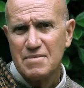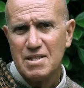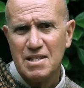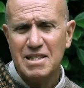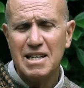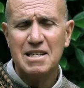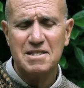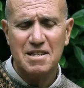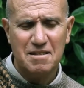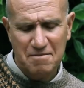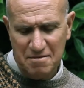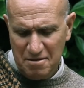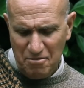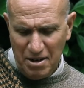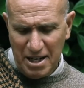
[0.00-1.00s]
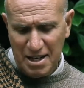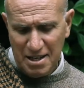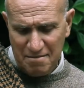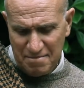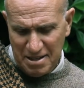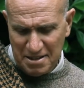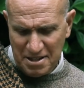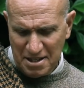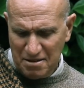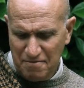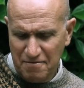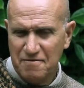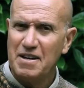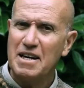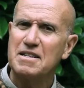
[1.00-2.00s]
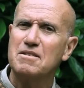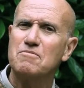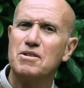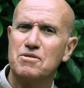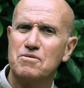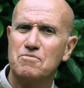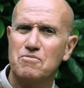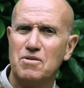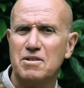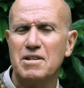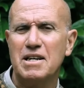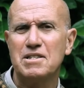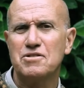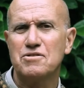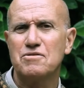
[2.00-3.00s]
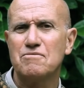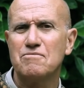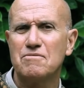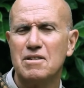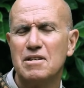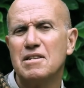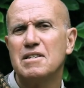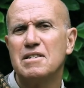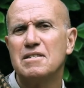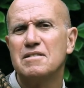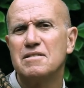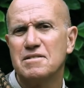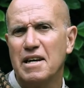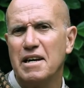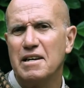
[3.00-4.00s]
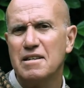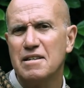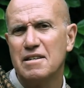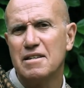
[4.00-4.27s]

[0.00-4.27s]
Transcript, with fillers: Yes. Well, I think finally what one has to say